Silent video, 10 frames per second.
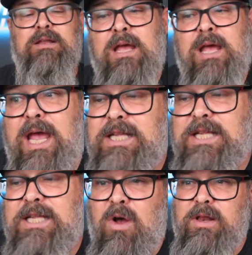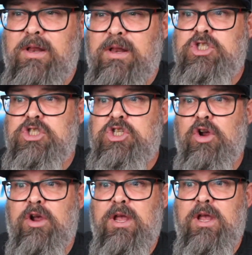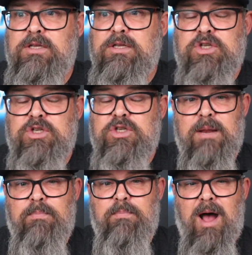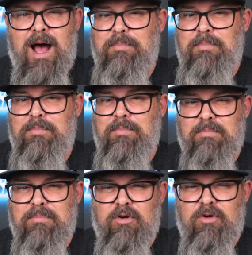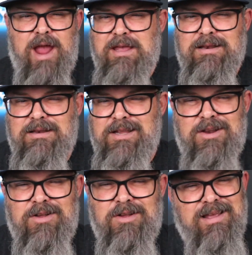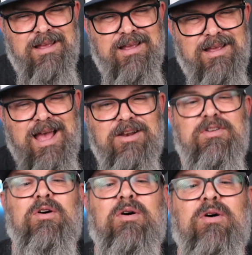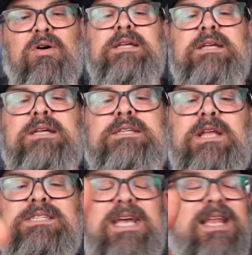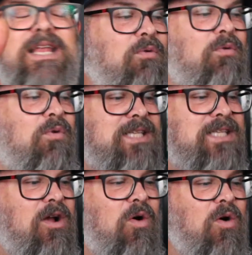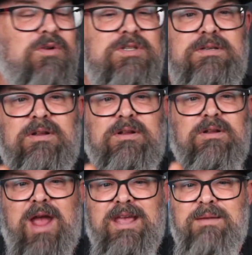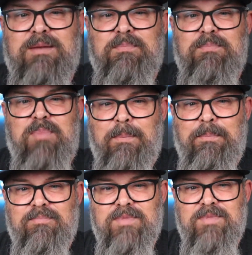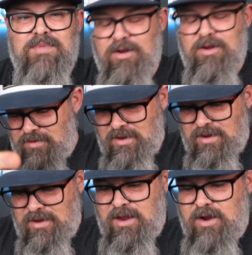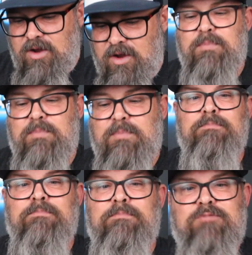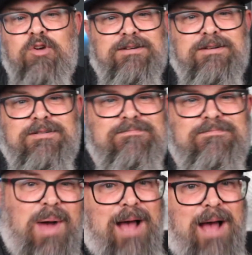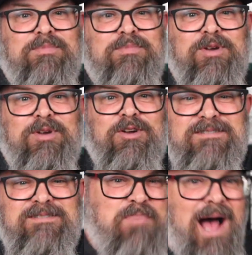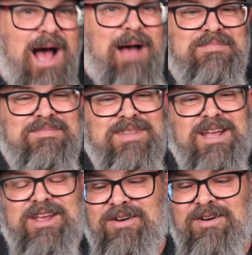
It's called a jerk and pop, like a crank and, I don't even know. Somebody say that, what's that code? Crank and pop? There you go. Crank and pop. Crank, pop. Crank, pop. There you go.